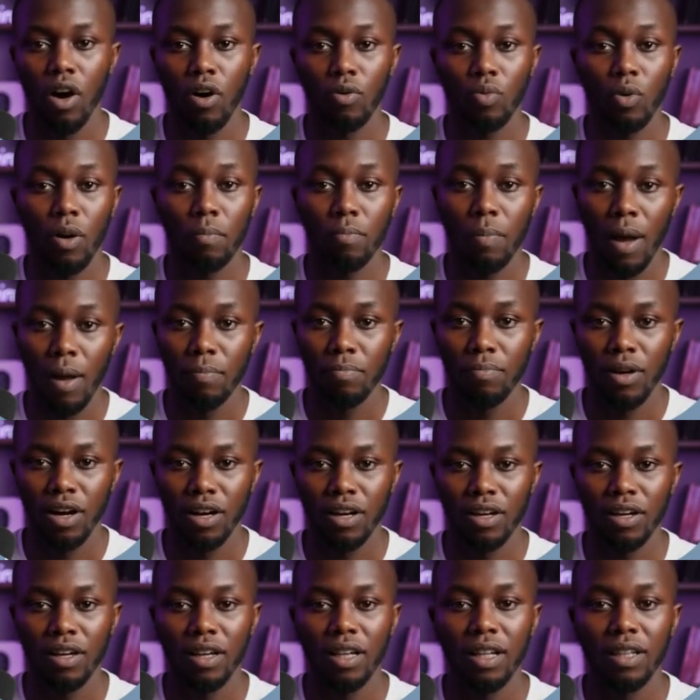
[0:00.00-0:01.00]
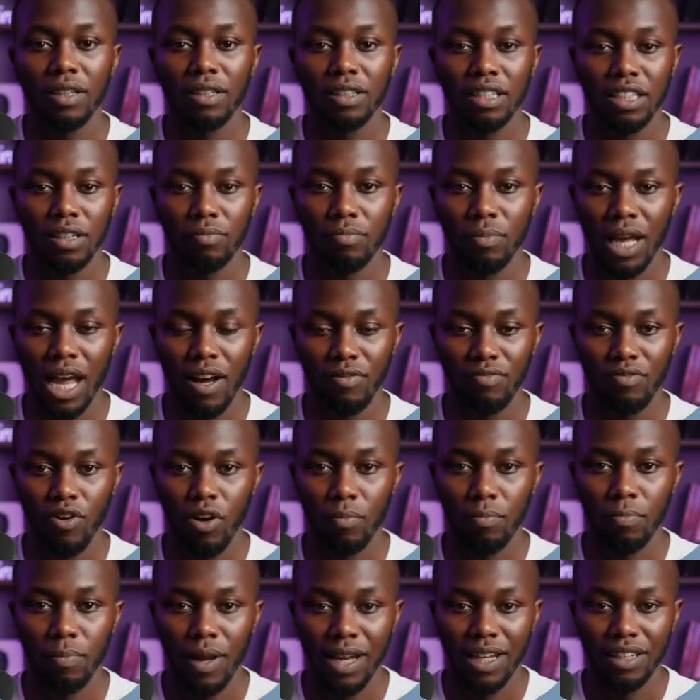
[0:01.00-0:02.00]
Remember, this
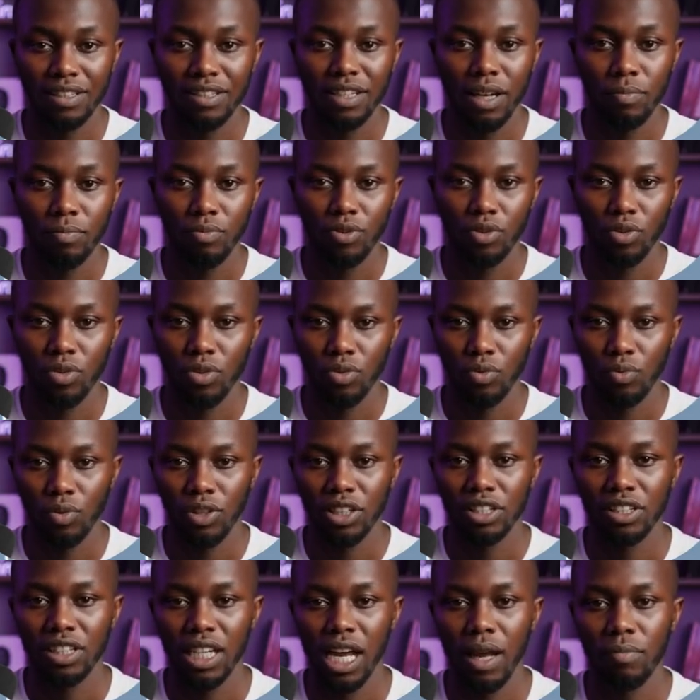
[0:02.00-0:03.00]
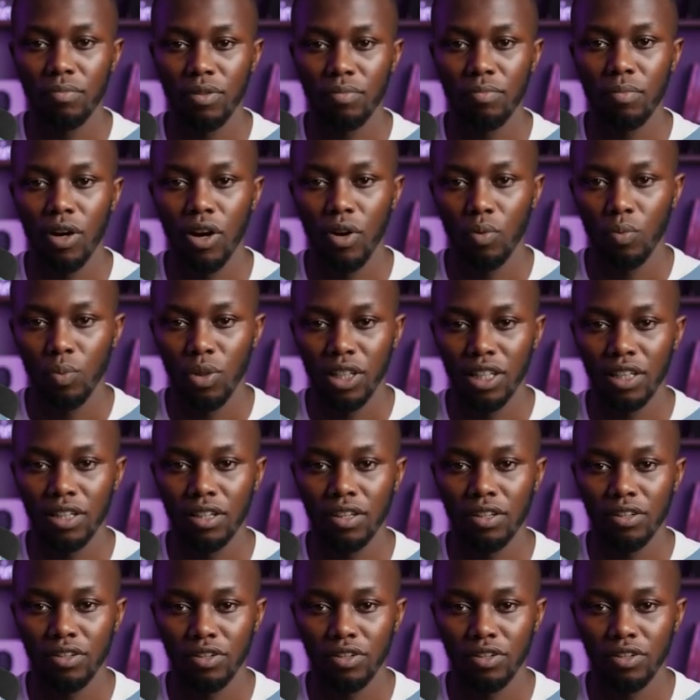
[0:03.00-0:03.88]
platform pays up to 3 times per week,